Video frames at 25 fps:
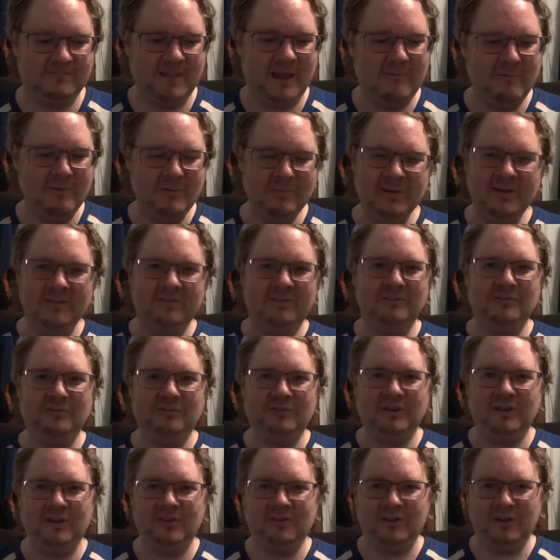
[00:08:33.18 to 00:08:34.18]
that wouldn't be as
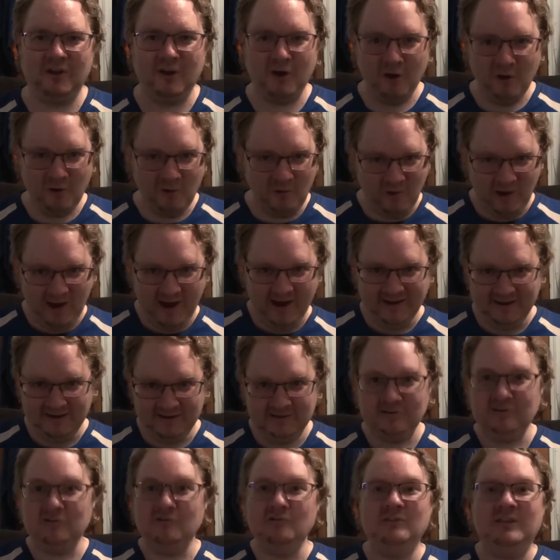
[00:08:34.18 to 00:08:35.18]
interesting as like, oh I
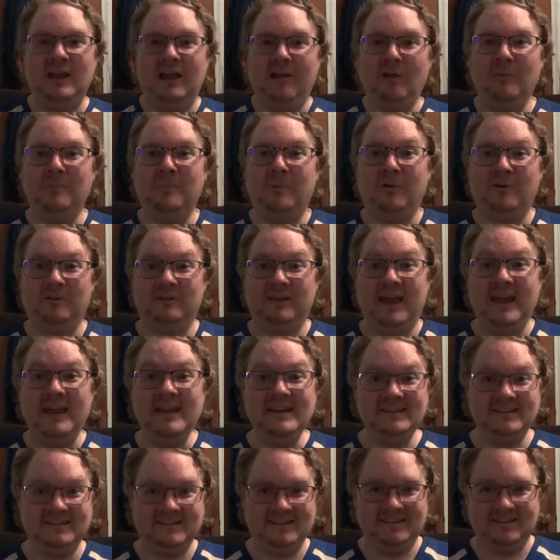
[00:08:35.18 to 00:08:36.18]
can do
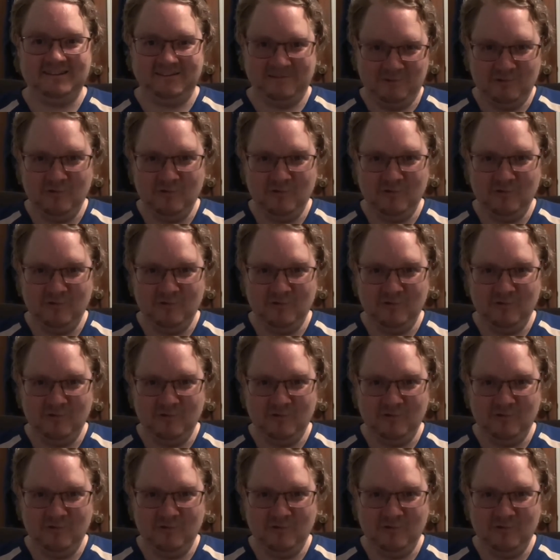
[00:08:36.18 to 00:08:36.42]
teleportation.